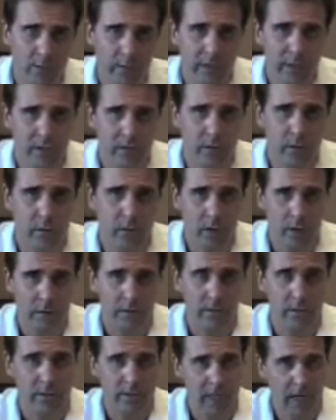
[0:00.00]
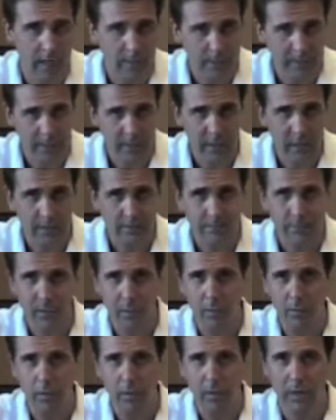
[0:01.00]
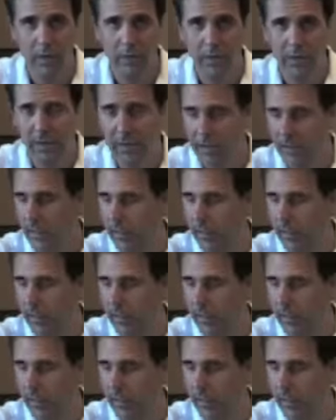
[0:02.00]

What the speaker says: We can do it arthroscopically with